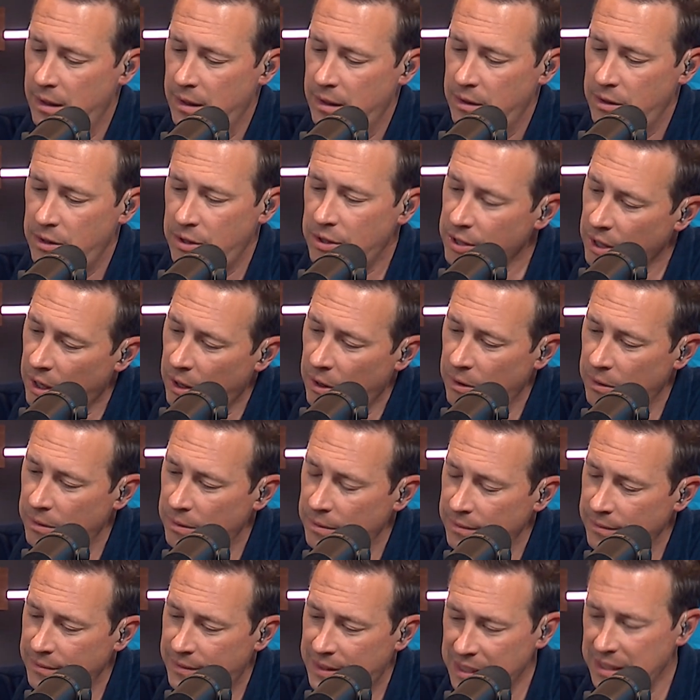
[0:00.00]
So
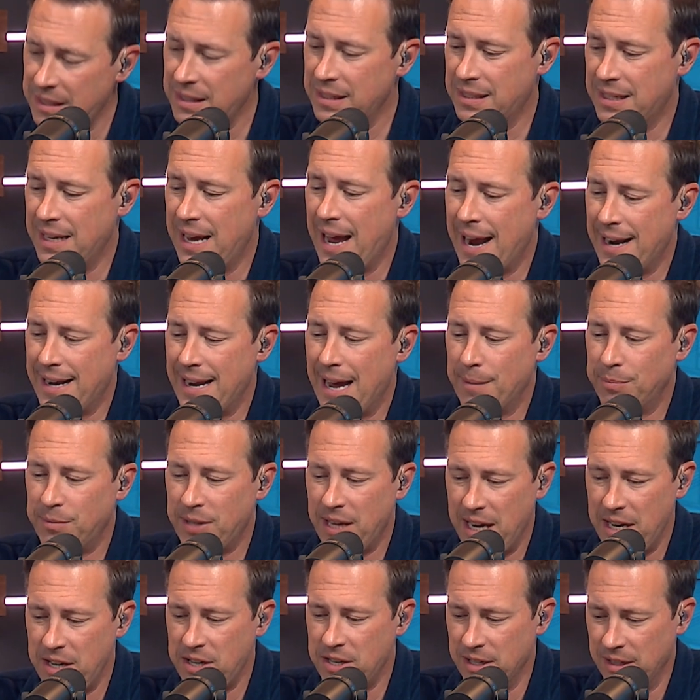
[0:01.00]
this is the
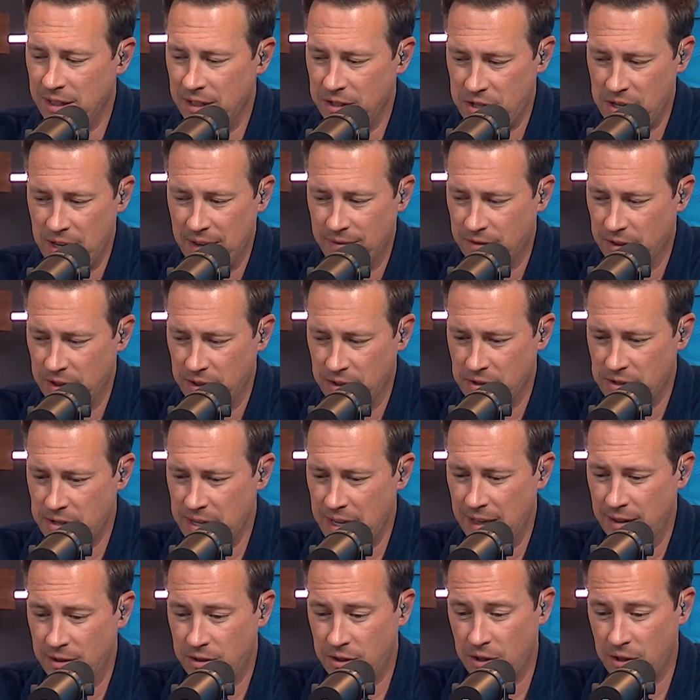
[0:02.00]
adaptation that you have to understand.